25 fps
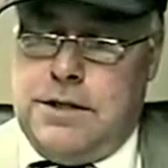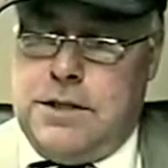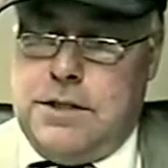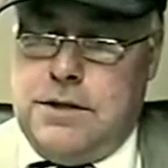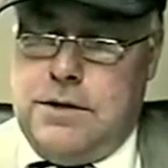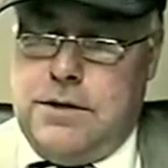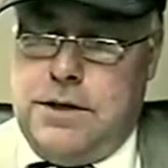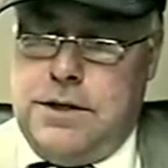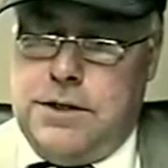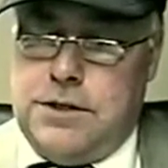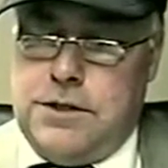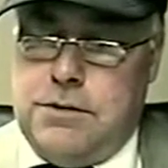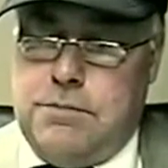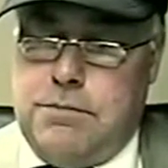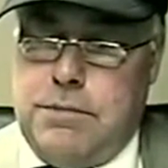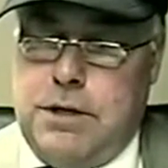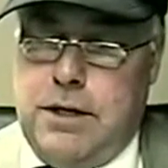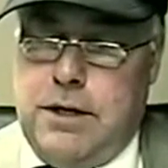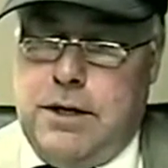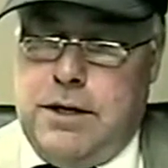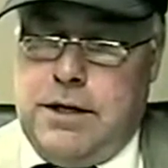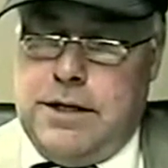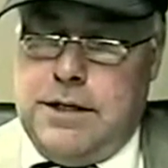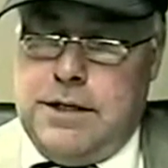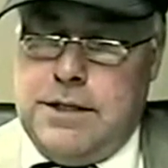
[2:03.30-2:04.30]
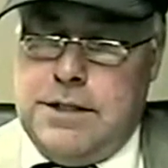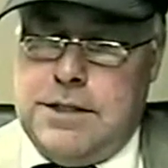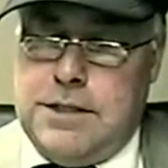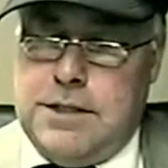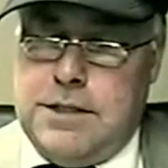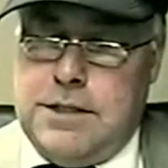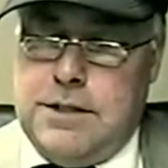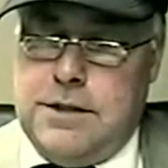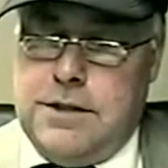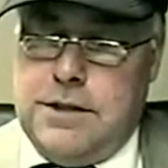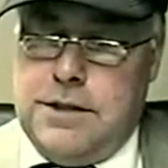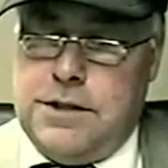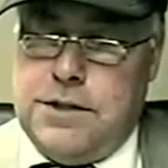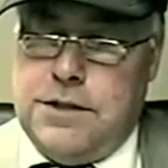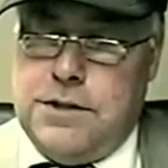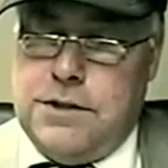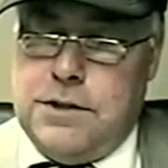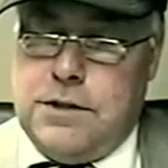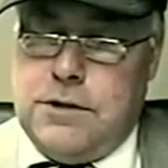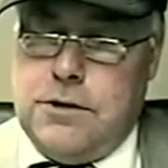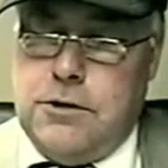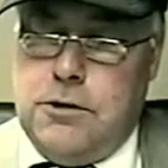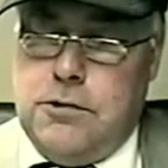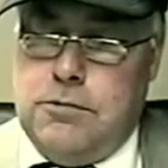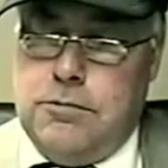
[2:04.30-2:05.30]
serious Americans. Uh, this
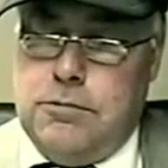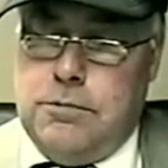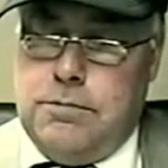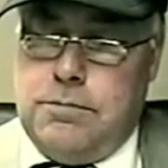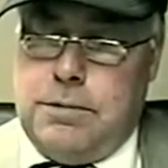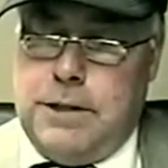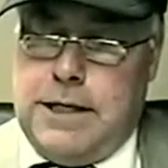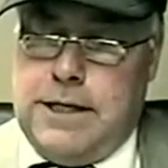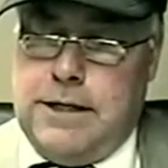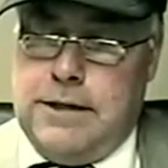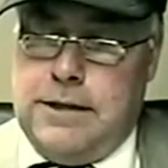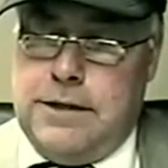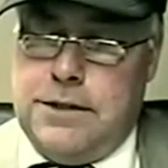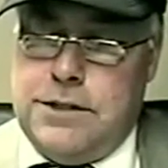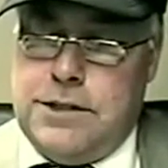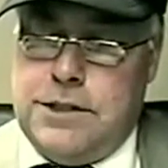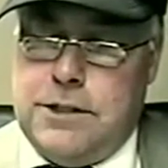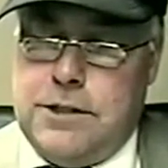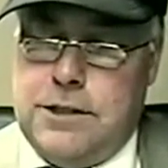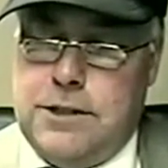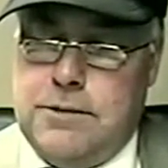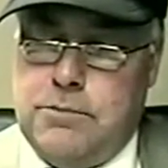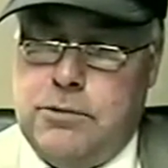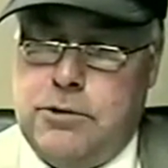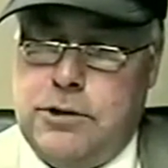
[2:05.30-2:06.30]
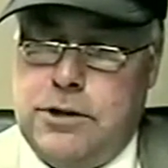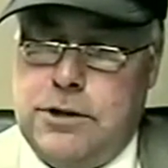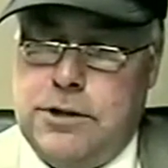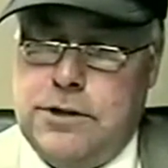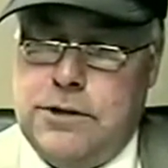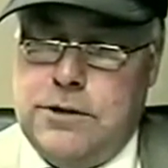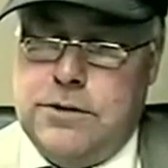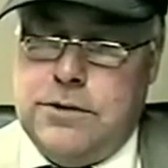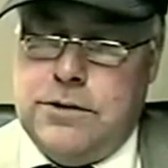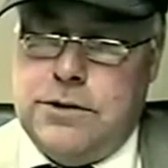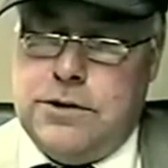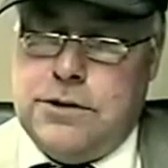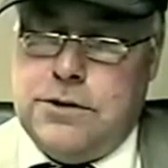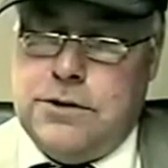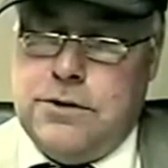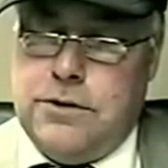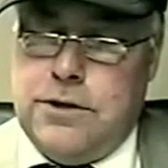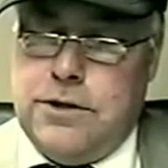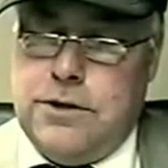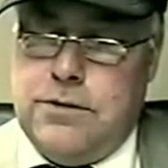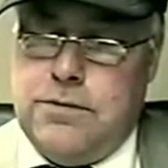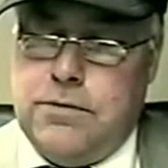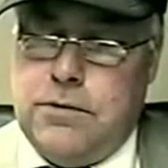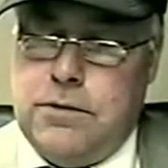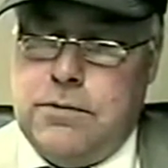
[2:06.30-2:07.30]
is a Cobra pilot, Jerry Boyle's own story.